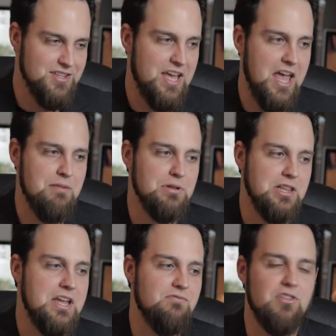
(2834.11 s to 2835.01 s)
They can't
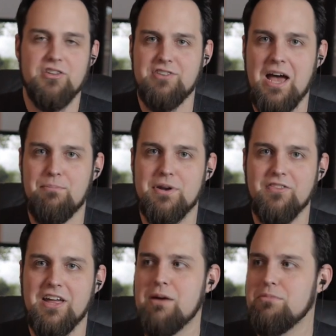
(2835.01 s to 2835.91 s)
believe that it's
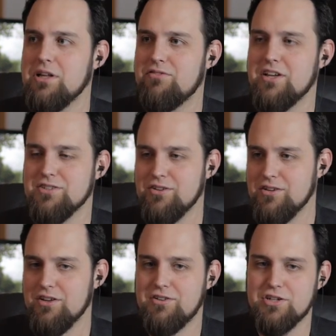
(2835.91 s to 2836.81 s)
happening. They can't believe they sold
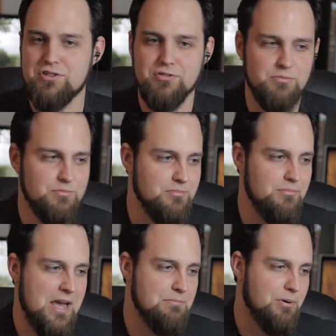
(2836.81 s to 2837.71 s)
a, a digital
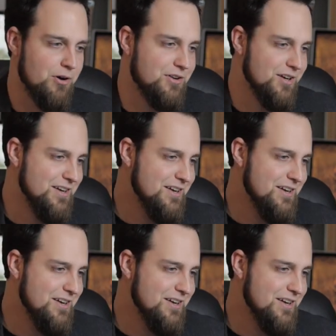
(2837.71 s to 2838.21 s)
man part.